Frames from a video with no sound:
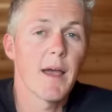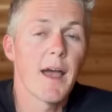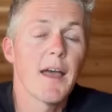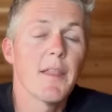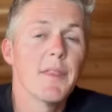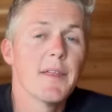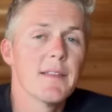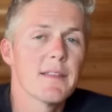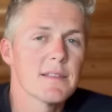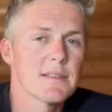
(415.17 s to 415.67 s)

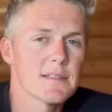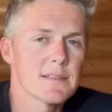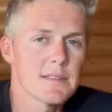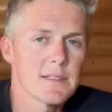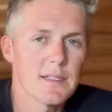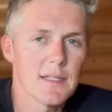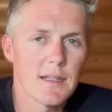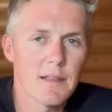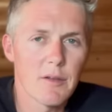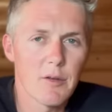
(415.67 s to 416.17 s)
I think this is
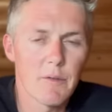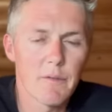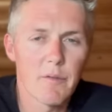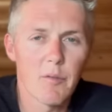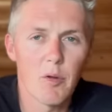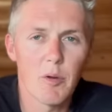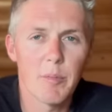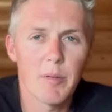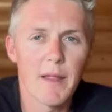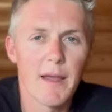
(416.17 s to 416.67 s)
a neat little
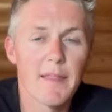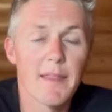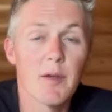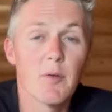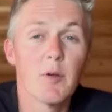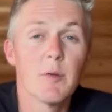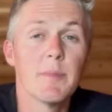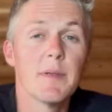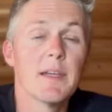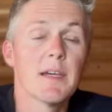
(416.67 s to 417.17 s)
floor plan
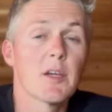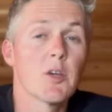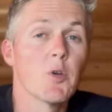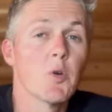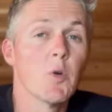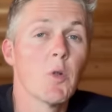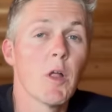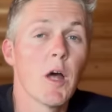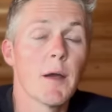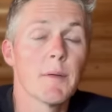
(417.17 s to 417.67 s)
that would be a
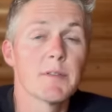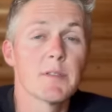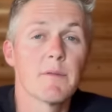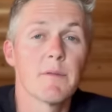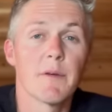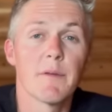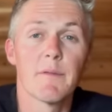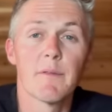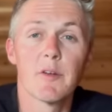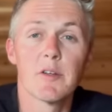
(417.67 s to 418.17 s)
cool option
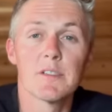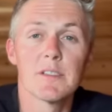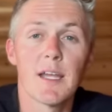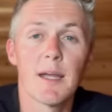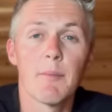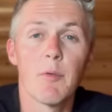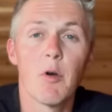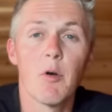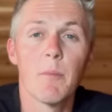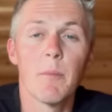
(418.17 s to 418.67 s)
for first
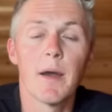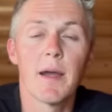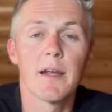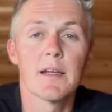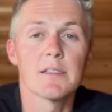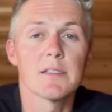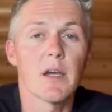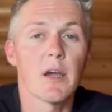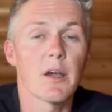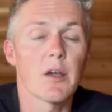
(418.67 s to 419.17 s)
time
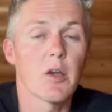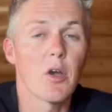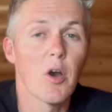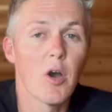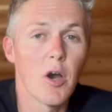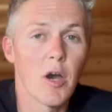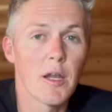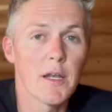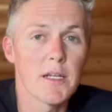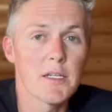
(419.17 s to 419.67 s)
homebuyers, a
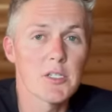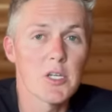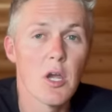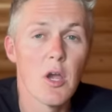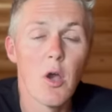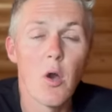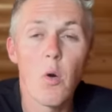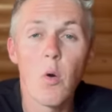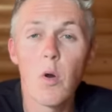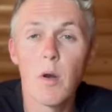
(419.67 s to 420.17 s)
cottage,
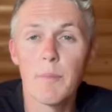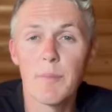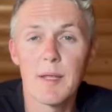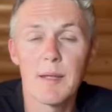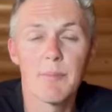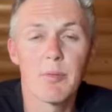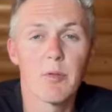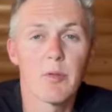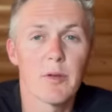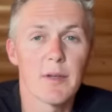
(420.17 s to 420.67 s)
or
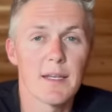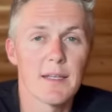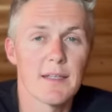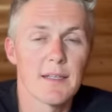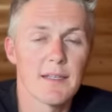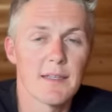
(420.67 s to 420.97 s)
people looking to